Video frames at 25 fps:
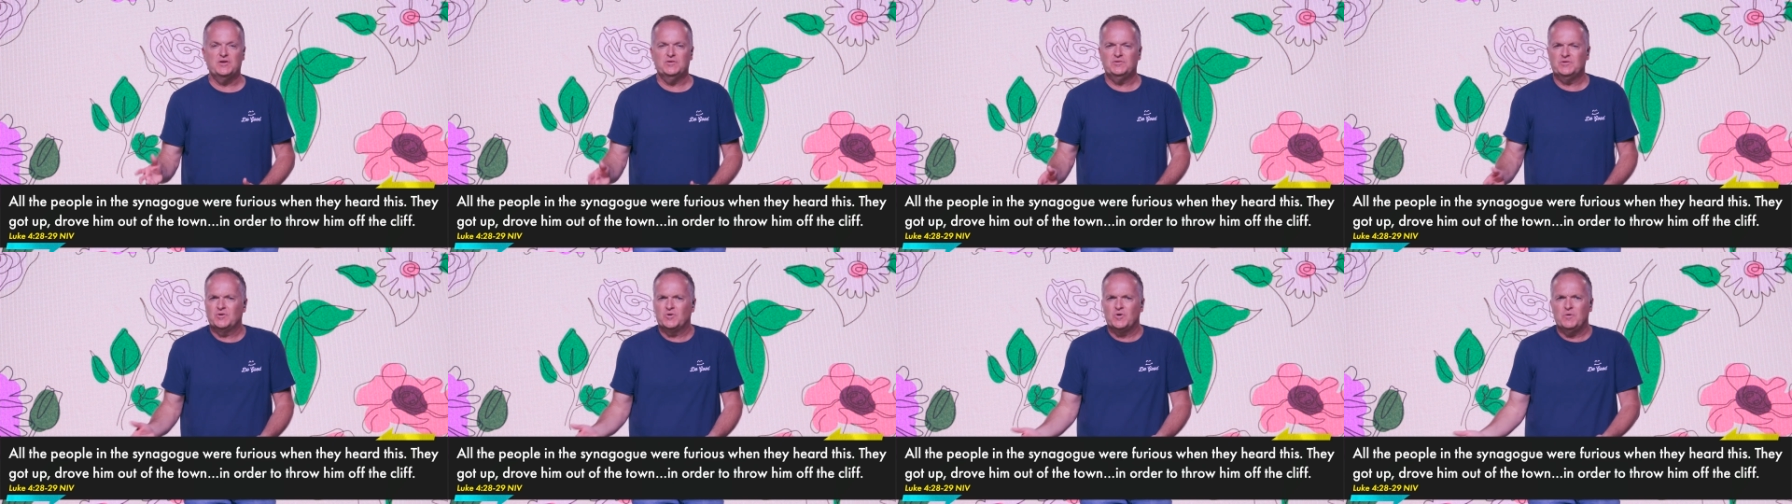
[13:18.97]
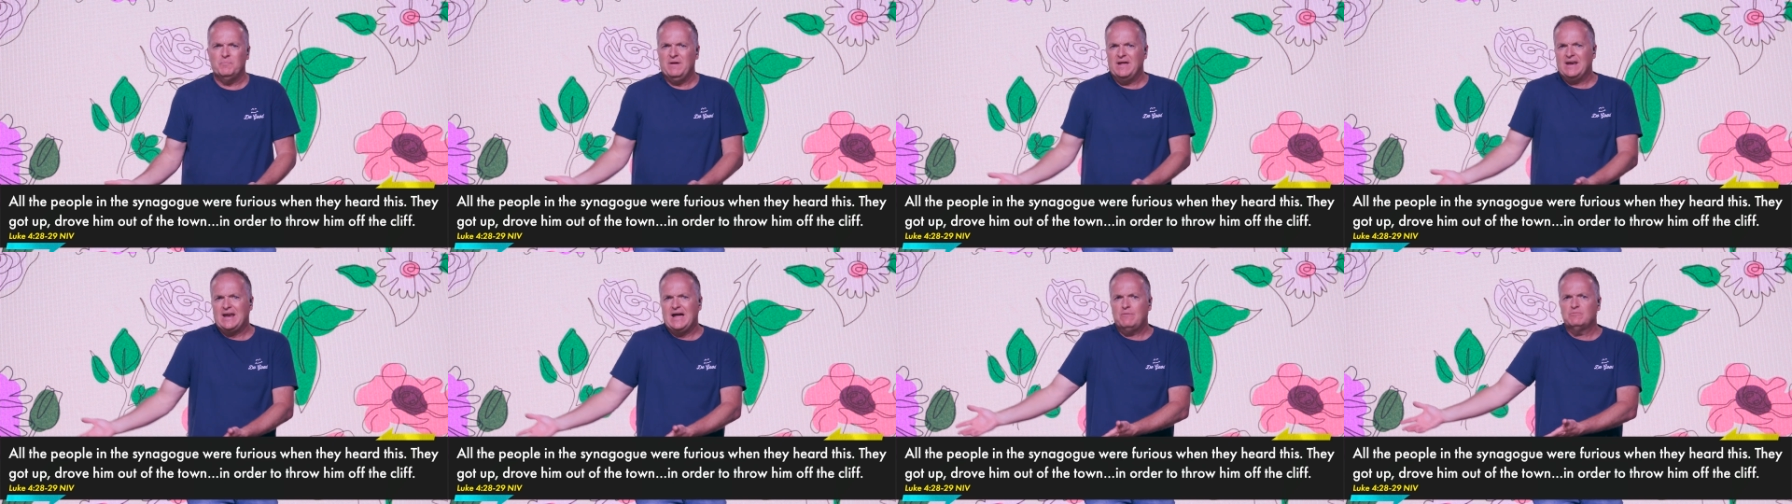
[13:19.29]
and you're going,
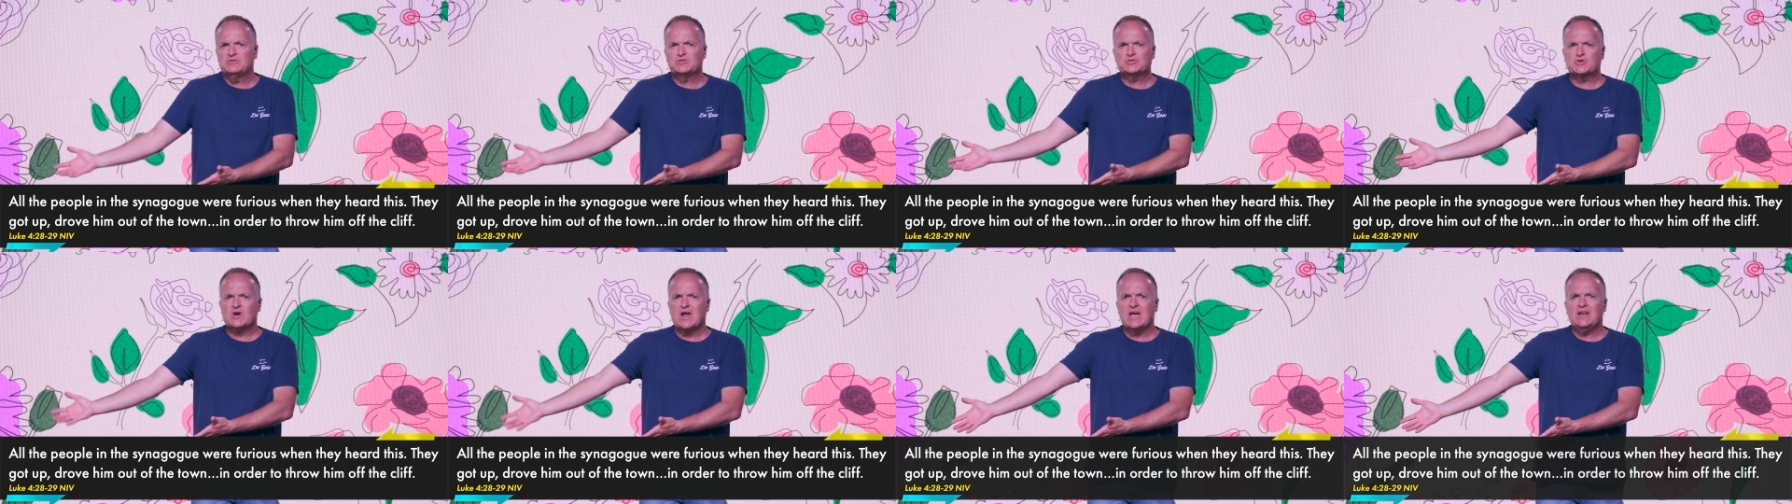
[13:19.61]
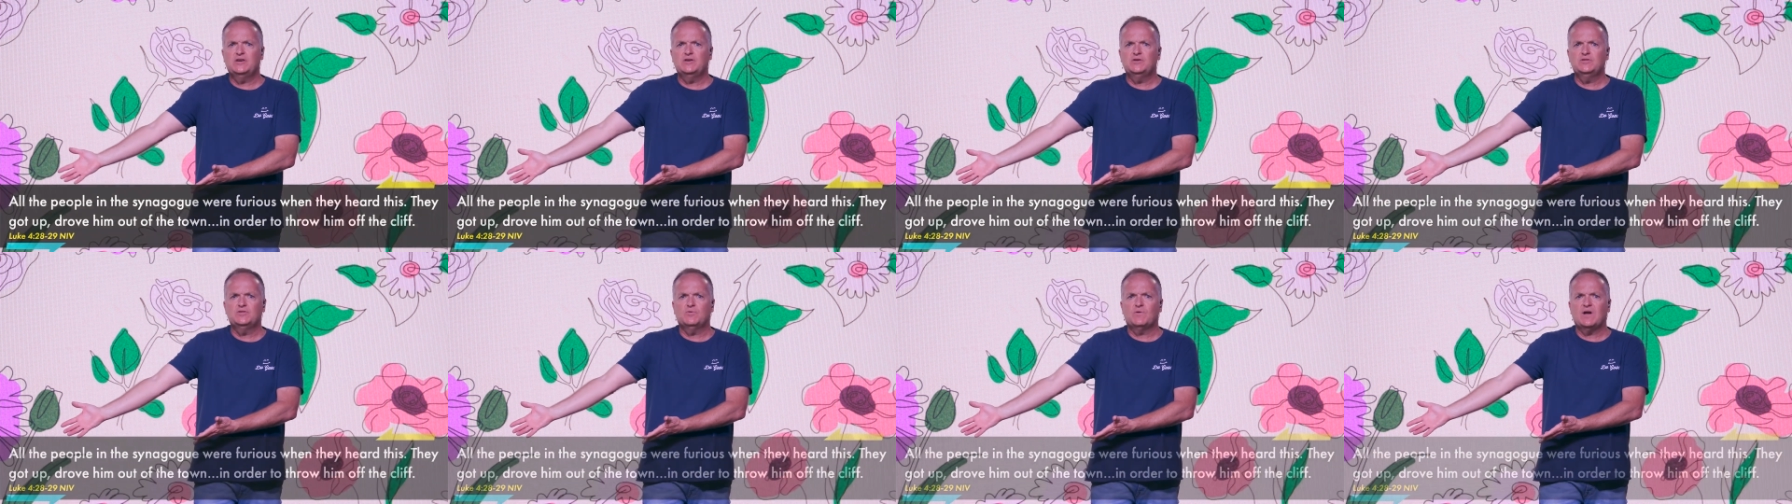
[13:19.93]
Man, I was trying
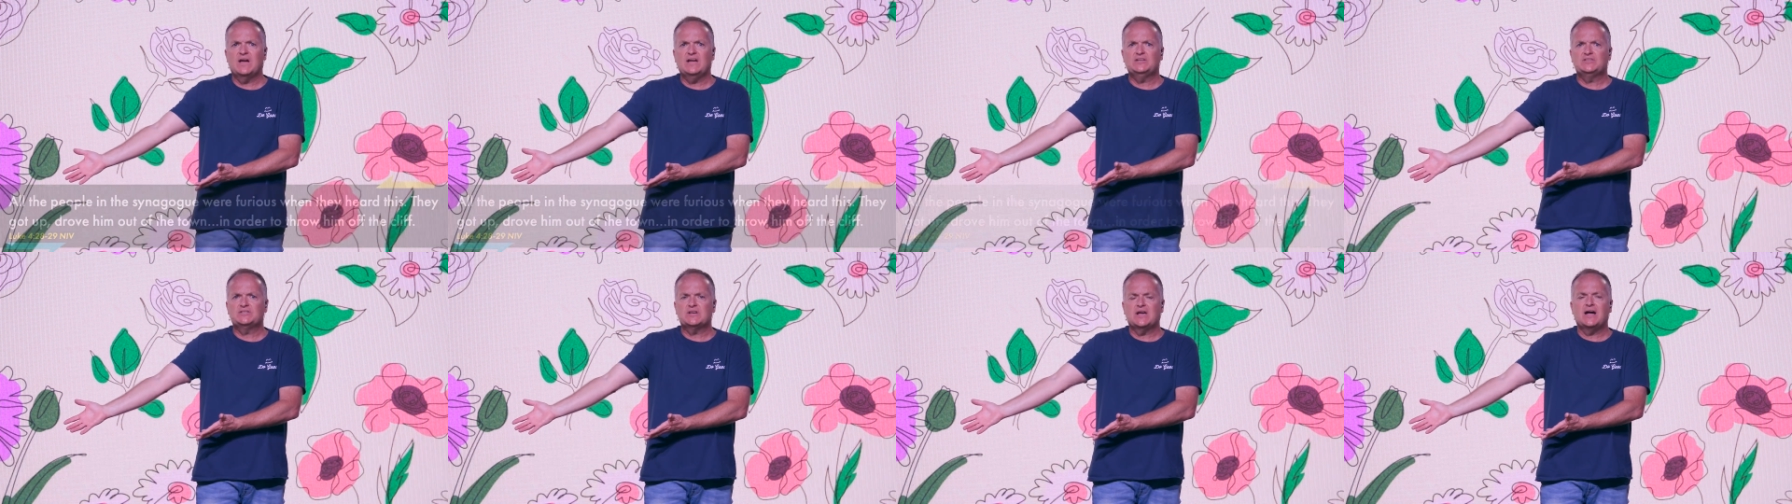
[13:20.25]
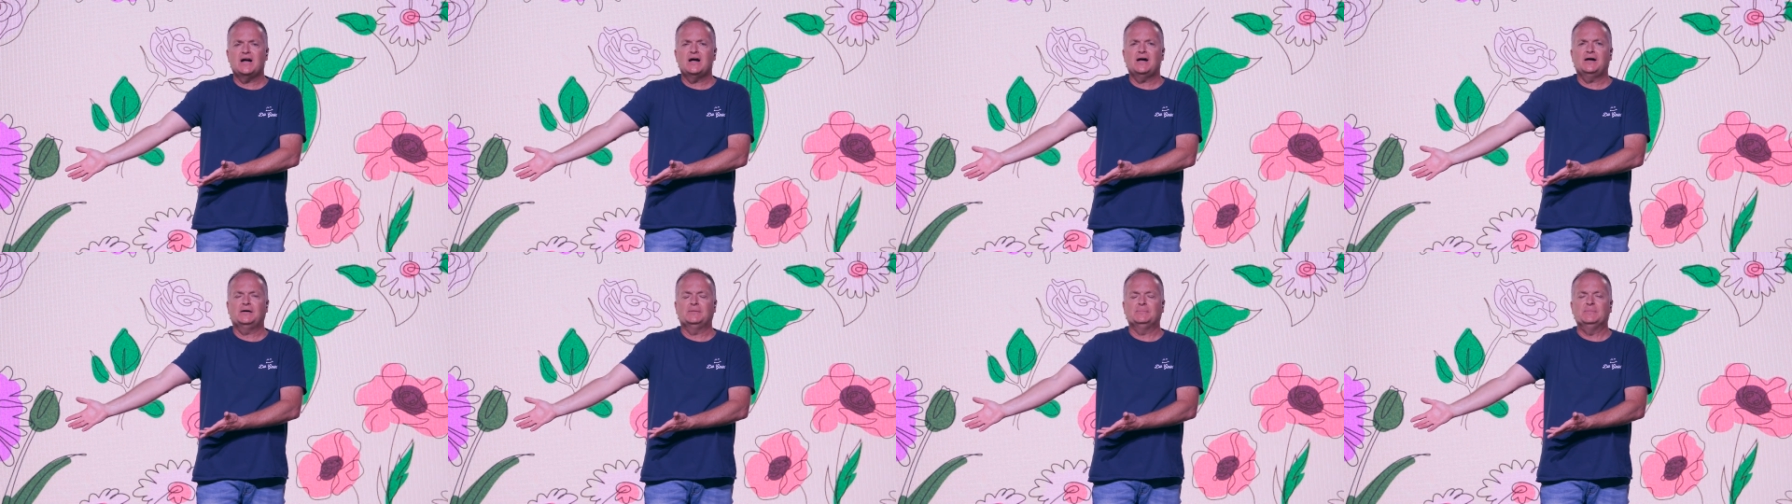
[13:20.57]
to do the right
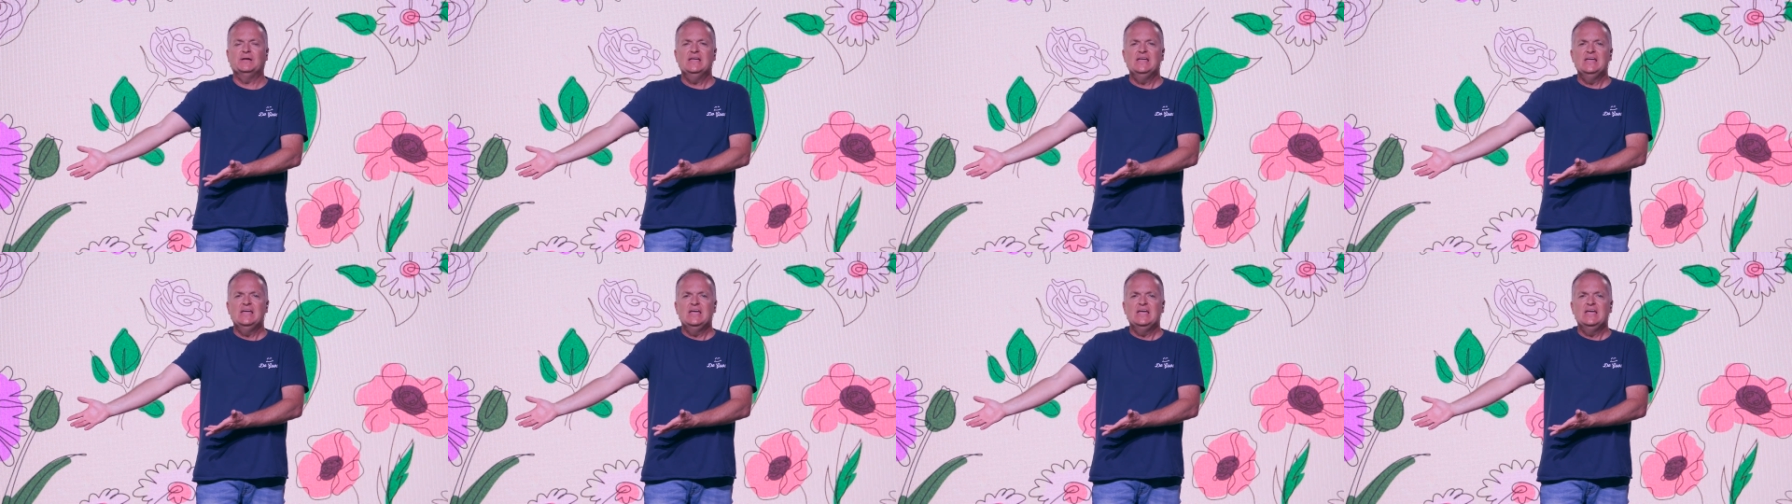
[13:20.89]
job.